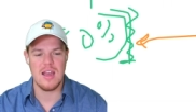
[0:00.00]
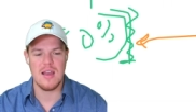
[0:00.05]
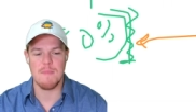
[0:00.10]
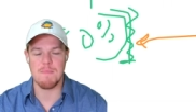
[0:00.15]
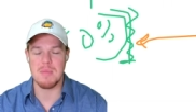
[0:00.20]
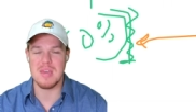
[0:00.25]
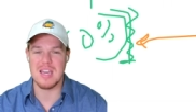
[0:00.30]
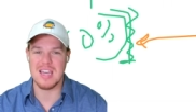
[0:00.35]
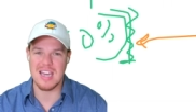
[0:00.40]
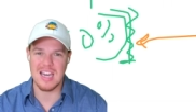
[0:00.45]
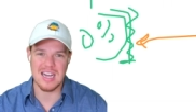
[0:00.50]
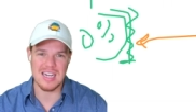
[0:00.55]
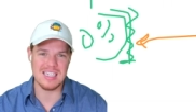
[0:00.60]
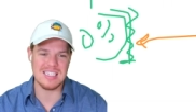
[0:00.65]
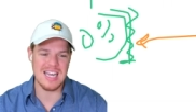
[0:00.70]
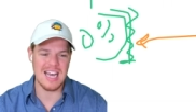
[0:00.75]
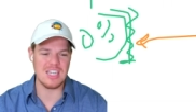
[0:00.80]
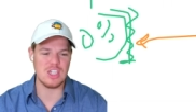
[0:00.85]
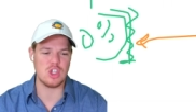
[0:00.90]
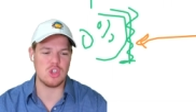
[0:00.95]
Because
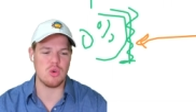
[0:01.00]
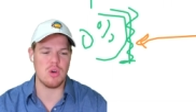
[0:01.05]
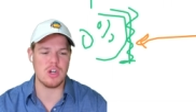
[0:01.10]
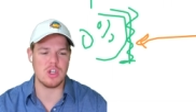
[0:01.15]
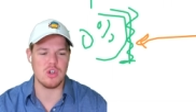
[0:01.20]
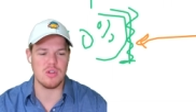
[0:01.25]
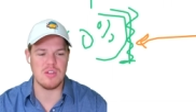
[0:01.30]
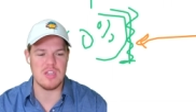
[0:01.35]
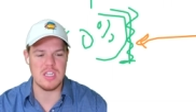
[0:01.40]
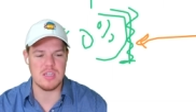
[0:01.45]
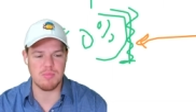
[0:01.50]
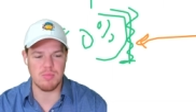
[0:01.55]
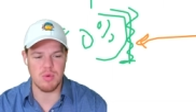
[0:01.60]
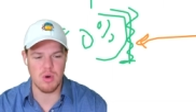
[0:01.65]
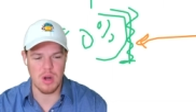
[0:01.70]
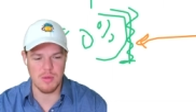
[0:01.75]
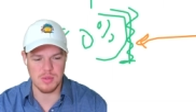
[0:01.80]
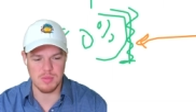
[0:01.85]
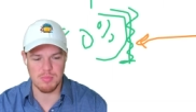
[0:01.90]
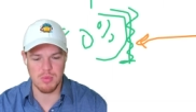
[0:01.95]
I structured these
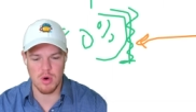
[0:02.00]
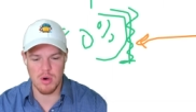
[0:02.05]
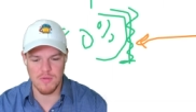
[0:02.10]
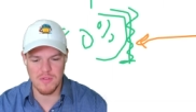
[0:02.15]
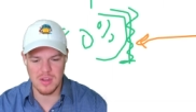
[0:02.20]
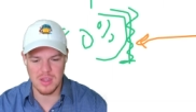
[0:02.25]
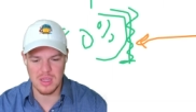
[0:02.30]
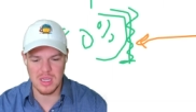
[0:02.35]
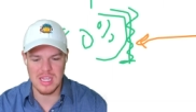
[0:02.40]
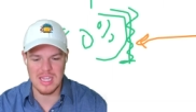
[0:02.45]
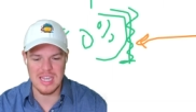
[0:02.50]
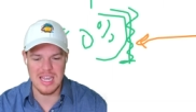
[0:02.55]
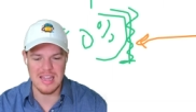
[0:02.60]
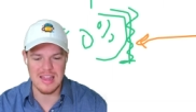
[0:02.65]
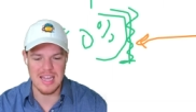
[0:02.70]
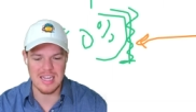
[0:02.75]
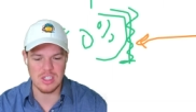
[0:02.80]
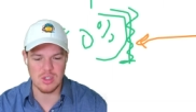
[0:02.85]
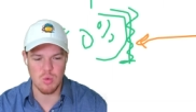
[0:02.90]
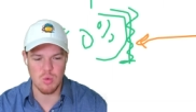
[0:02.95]
prompts perfectly in
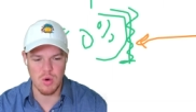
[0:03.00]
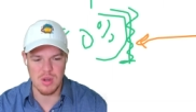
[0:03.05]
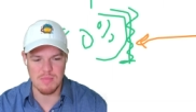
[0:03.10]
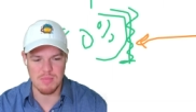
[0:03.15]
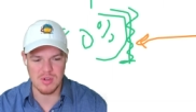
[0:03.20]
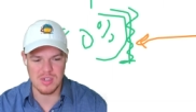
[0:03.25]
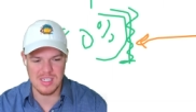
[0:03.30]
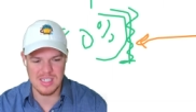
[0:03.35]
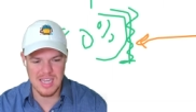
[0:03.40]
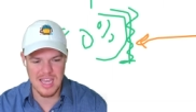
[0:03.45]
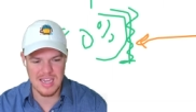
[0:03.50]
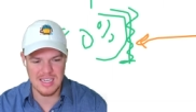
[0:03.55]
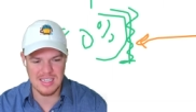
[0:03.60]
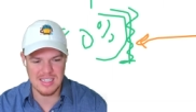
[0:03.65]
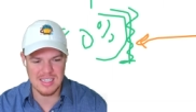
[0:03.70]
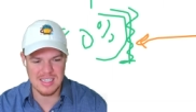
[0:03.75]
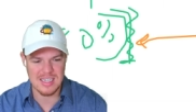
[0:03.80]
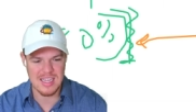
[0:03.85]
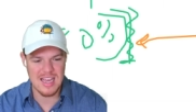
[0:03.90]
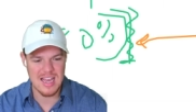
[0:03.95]
that
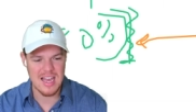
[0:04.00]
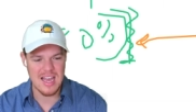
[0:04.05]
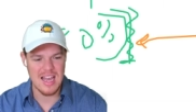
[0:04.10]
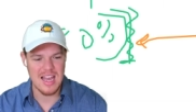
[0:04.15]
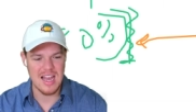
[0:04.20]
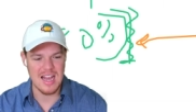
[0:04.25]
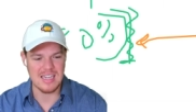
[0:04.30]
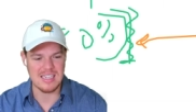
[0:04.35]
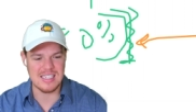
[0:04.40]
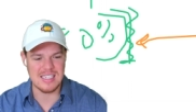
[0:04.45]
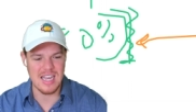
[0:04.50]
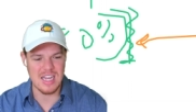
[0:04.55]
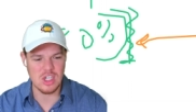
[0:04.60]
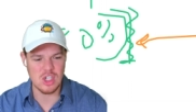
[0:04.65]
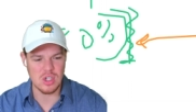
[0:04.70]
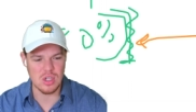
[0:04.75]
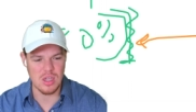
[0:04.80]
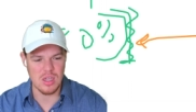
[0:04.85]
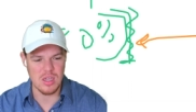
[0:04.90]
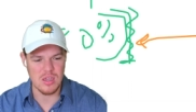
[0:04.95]
20%,
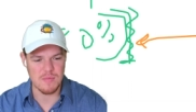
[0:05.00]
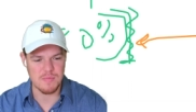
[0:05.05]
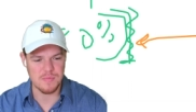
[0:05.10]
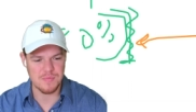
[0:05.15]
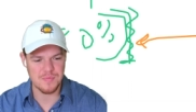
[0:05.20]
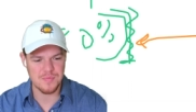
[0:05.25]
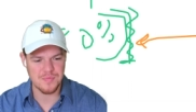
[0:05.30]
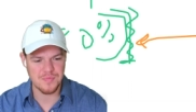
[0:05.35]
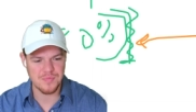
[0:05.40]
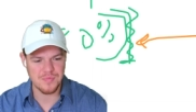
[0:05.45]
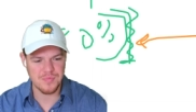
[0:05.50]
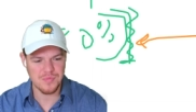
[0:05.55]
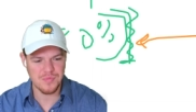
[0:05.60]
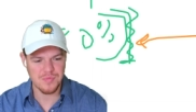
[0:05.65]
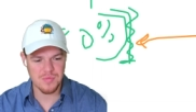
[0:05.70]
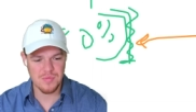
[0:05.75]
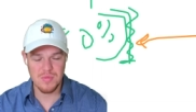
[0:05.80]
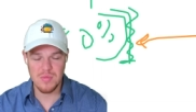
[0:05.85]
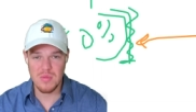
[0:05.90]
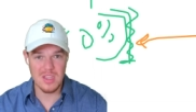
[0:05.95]
essentially
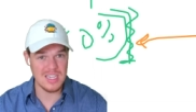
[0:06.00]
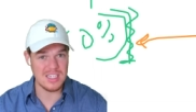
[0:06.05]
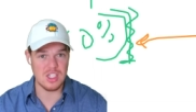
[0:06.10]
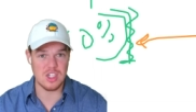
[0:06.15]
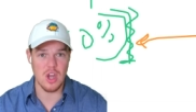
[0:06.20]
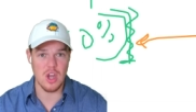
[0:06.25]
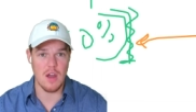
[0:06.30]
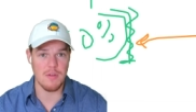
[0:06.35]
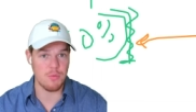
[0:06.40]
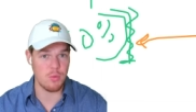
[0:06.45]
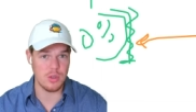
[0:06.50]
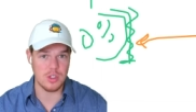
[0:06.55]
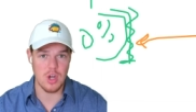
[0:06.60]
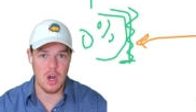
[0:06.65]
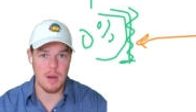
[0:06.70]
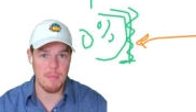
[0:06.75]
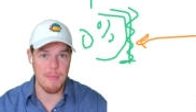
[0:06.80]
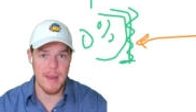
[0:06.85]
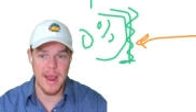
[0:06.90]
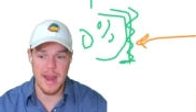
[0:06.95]
it's software, it's
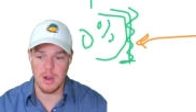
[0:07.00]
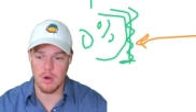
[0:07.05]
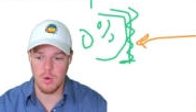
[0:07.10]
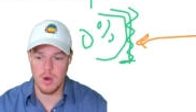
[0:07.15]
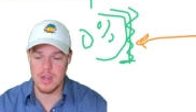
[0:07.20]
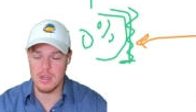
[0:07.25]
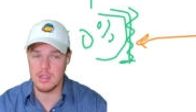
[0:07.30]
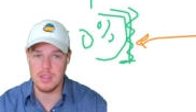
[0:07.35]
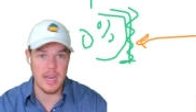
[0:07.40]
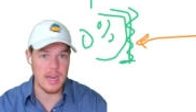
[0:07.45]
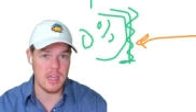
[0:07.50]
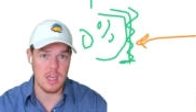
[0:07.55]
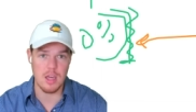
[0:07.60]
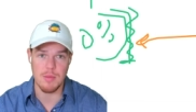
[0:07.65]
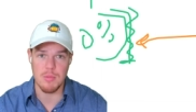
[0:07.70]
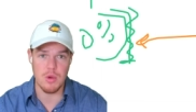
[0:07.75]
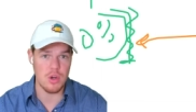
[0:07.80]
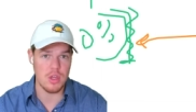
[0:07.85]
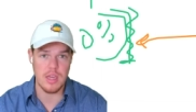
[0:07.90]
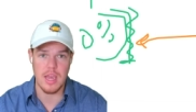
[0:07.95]
automatic, right? Data
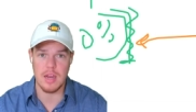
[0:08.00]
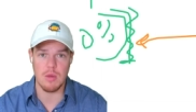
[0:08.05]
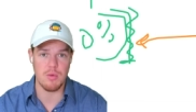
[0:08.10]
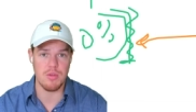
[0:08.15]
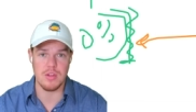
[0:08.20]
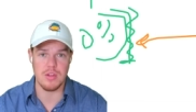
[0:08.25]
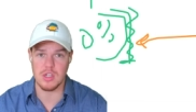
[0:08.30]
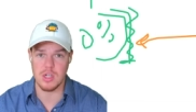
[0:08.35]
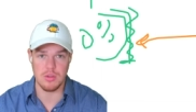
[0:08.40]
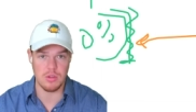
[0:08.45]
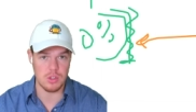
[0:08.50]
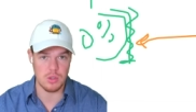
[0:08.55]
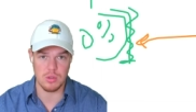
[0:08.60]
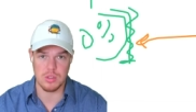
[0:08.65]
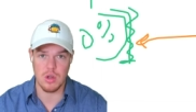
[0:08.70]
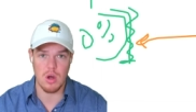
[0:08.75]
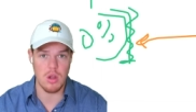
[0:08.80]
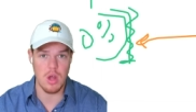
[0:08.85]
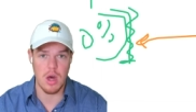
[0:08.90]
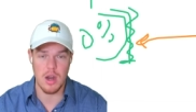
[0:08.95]
communicating with each other. So it's
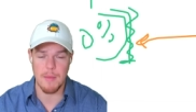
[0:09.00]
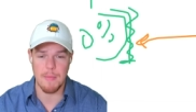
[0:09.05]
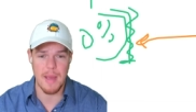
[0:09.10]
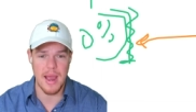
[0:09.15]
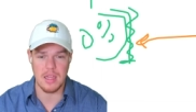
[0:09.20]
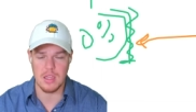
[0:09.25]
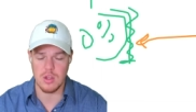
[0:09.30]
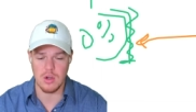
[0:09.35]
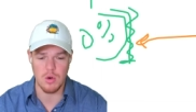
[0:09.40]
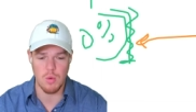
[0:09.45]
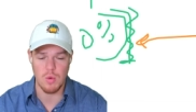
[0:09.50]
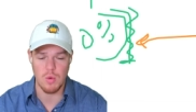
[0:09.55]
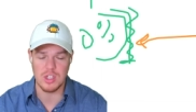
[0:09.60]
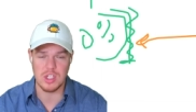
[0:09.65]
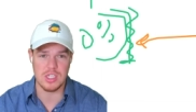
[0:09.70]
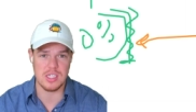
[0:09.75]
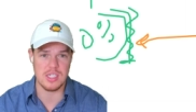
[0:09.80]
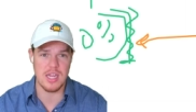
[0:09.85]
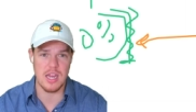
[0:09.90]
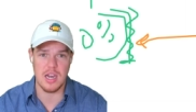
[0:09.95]
all automatic. You know, once
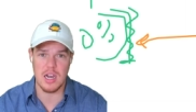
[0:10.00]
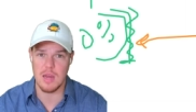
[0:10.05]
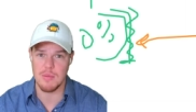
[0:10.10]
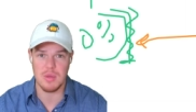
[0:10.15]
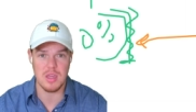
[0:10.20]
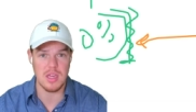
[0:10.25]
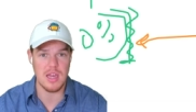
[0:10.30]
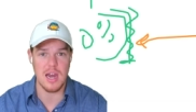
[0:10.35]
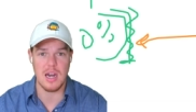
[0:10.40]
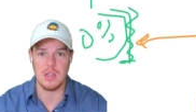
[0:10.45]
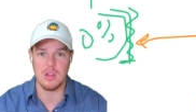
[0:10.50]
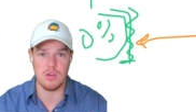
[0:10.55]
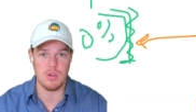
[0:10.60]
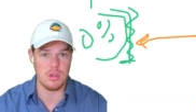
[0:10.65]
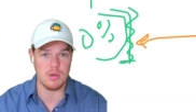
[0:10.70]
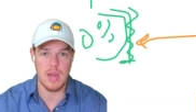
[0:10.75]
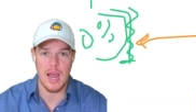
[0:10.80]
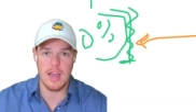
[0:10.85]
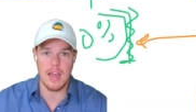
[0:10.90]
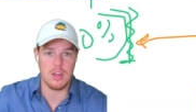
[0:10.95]
you set it up, you kind of you
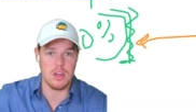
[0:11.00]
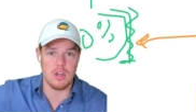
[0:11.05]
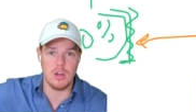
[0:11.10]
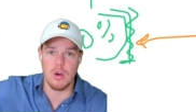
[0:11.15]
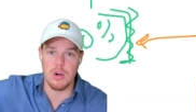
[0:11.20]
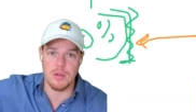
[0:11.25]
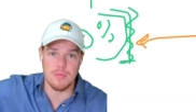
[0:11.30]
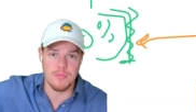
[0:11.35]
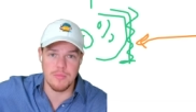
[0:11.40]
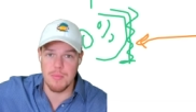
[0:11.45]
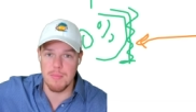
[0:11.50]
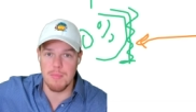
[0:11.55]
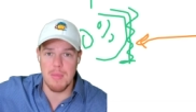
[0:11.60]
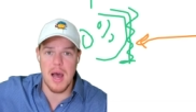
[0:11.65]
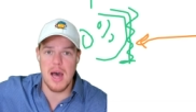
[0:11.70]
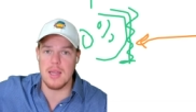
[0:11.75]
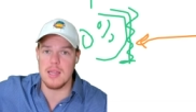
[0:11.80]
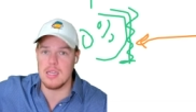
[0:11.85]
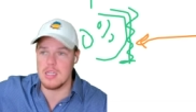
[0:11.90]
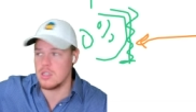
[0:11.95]
could I could go to
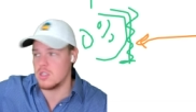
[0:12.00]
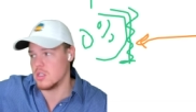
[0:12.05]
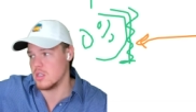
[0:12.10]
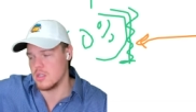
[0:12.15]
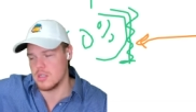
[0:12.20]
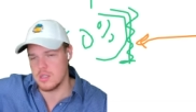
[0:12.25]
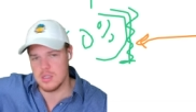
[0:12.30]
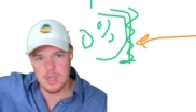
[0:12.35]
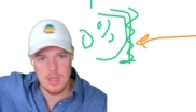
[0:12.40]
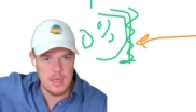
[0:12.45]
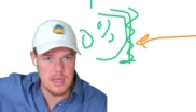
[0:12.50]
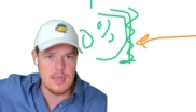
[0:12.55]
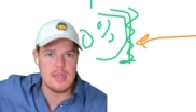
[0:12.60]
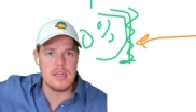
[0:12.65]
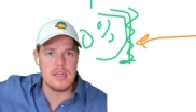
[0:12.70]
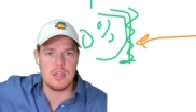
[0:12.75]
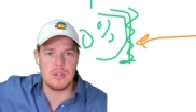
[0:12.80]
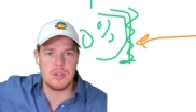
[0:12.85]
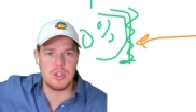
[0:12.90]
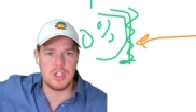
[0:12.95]
Bali and just
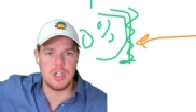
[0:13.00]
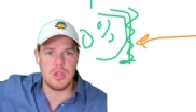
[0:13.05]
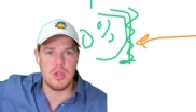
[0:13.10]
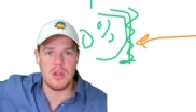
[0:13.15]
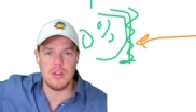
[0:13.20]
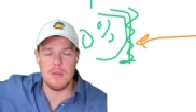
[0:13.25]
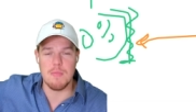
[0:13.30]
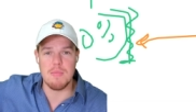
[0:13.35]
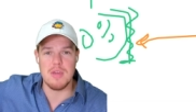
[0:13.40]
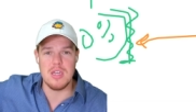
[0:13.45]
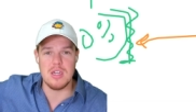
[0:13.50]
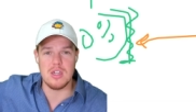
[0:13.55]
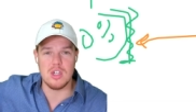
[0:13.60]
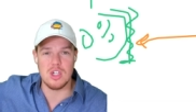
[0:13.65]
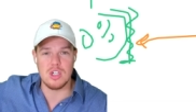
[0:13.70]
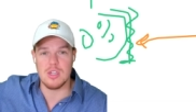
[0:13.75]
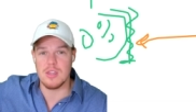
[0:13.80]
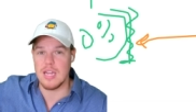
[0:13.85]
chill on the beach.